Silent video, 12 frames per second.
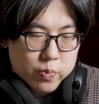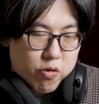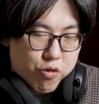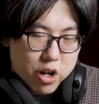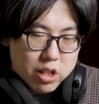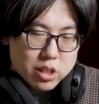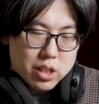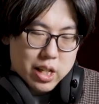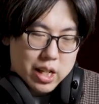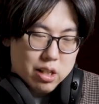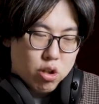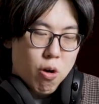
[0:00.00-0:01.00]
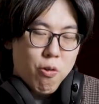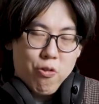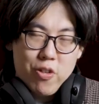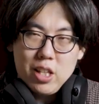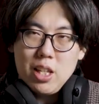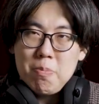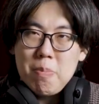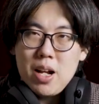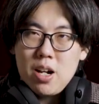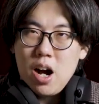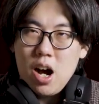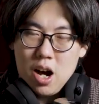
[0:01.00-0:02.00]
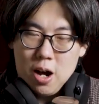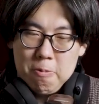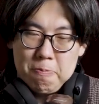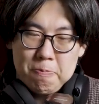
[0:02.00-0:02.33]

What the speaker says: first, it don't fit in my car.